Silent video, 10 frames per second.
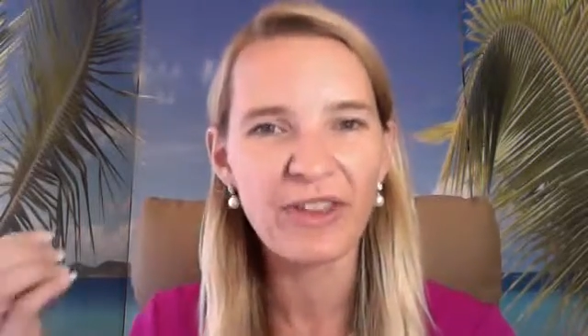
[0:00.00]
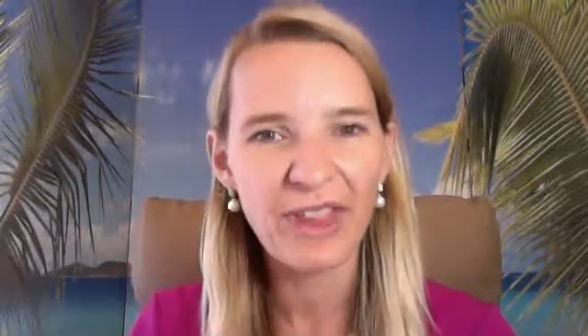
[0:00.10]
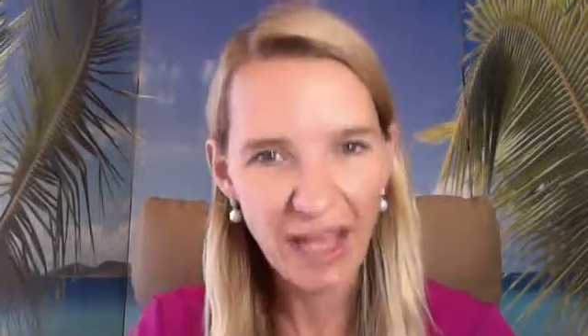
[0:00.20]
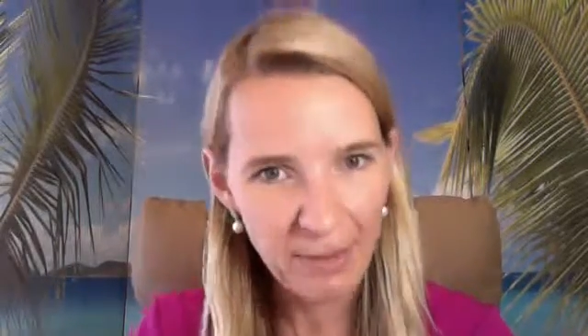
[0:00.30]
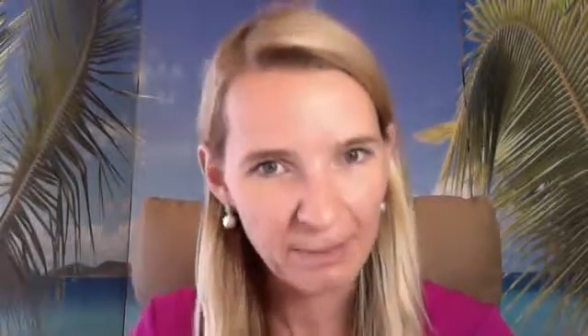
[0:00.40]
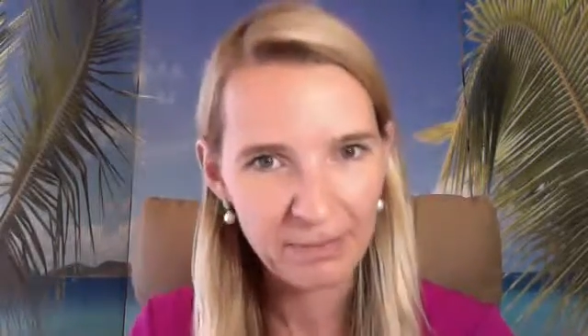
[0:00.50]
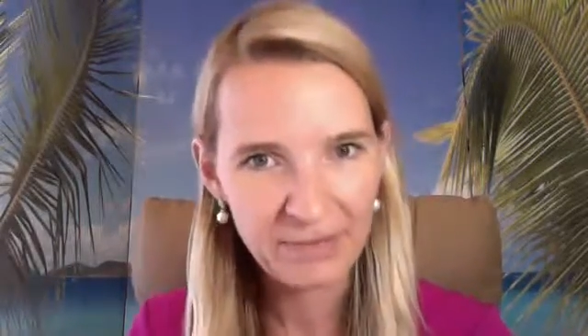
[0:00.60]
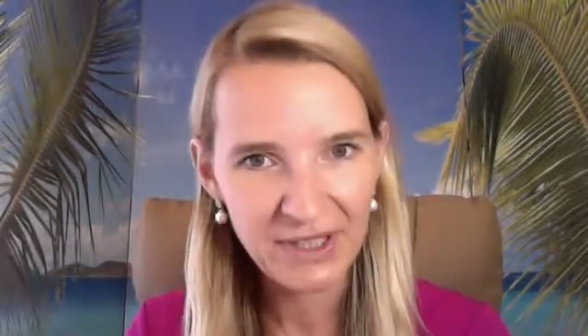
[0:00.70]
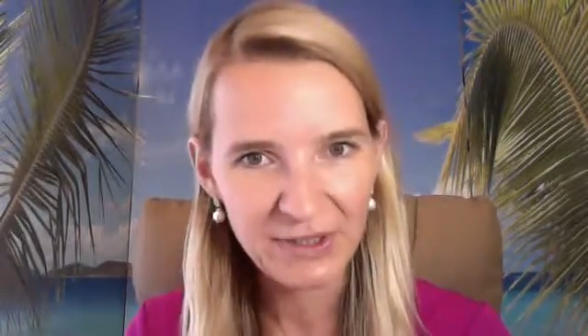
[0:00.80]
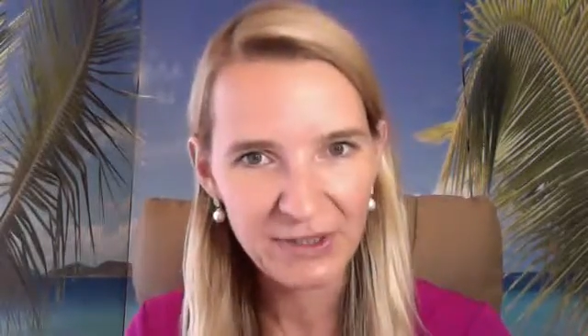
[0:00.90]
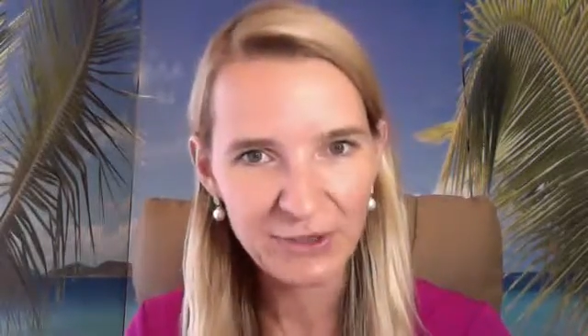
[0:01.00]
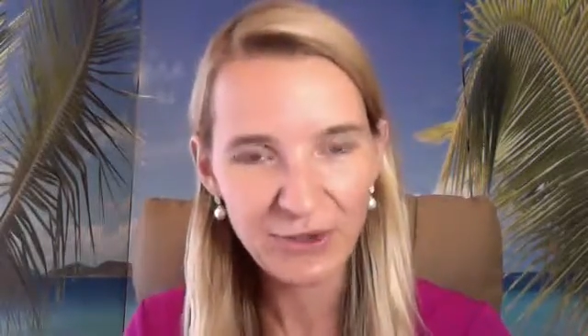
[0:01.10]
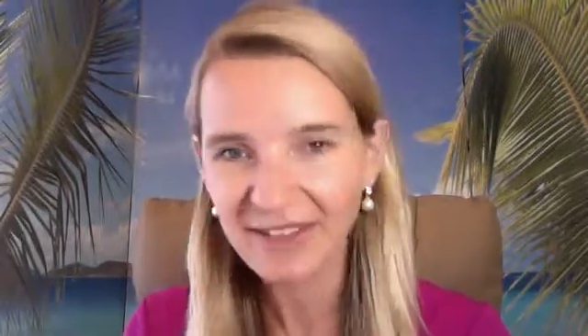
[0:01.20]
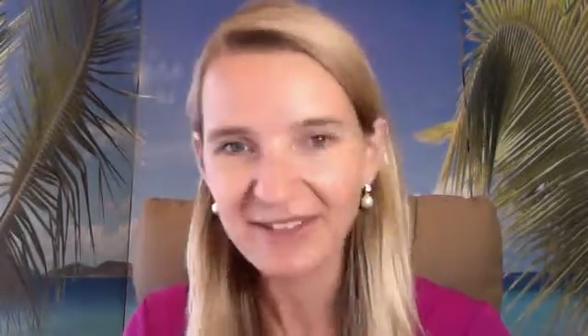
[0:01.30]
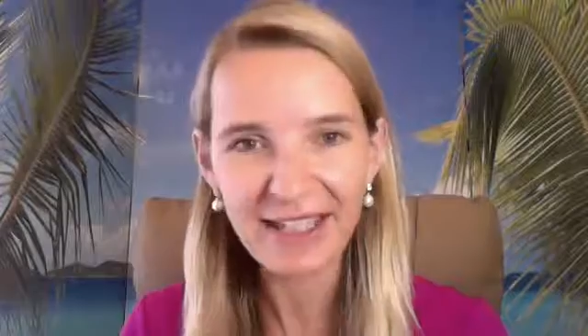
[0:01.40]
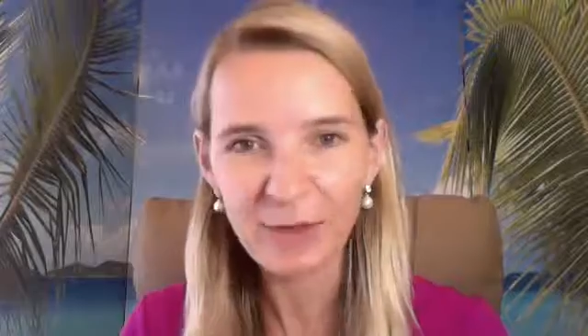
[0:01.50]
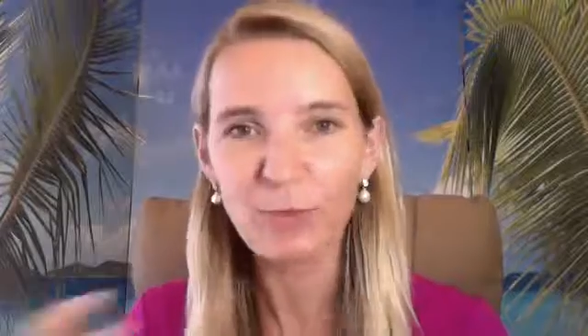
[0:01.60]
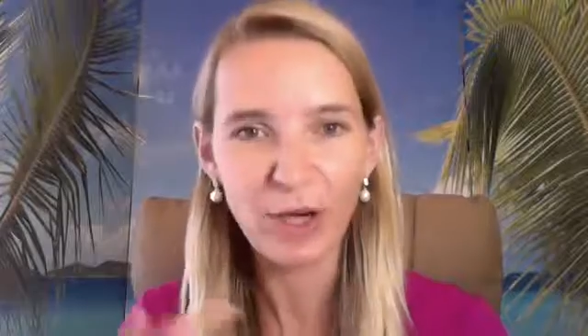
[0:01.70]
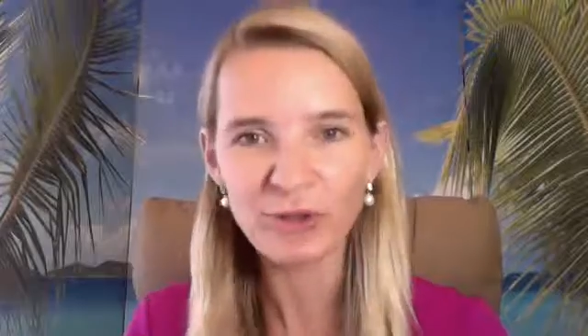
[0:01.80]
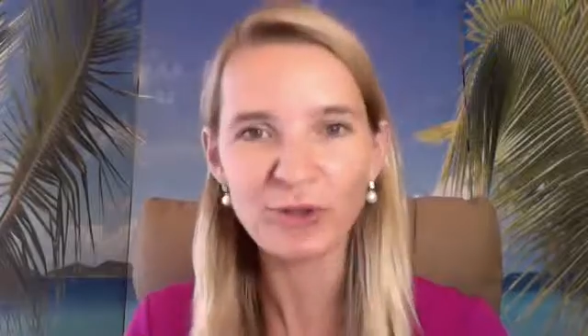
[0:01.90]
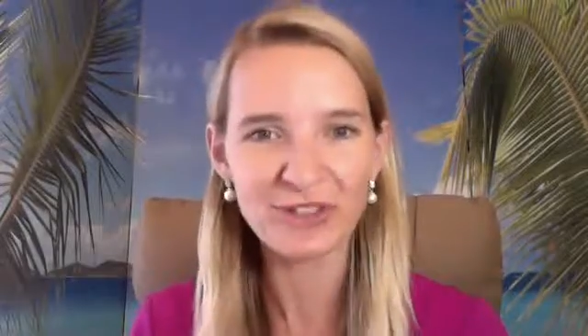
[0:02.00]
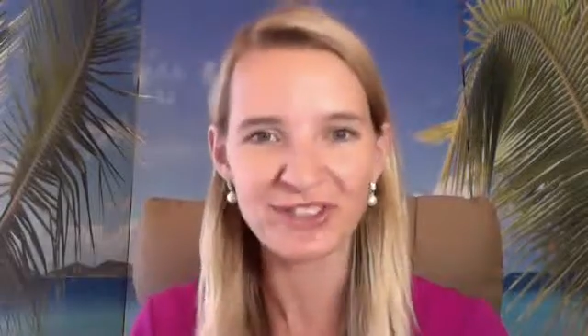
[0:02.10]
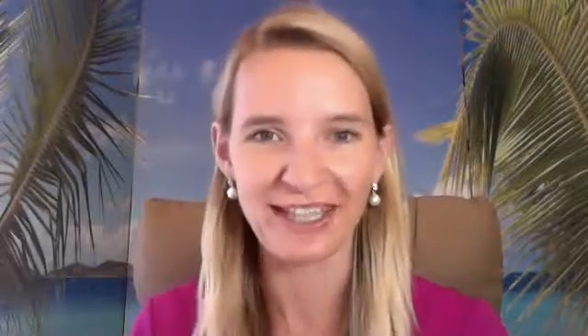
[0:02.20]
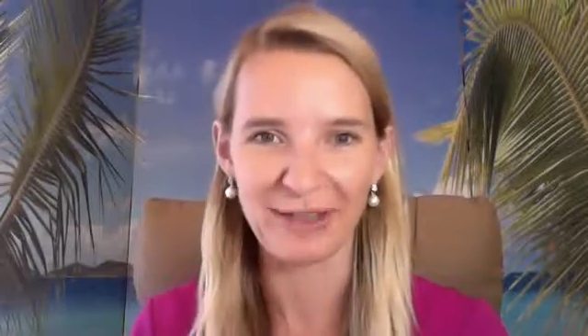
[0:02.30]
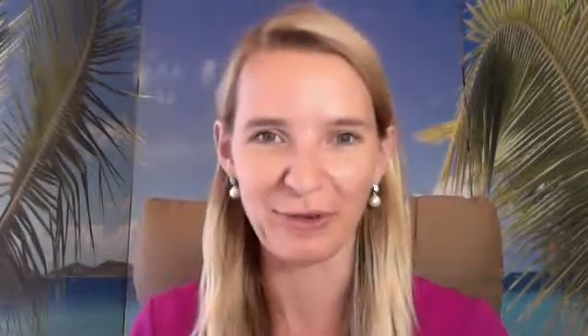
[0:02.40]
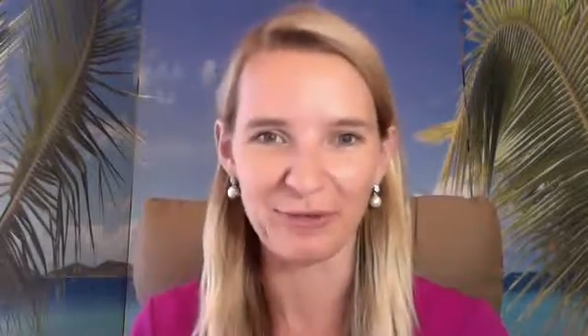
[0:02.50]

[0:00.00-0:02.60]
them so that they want to stay with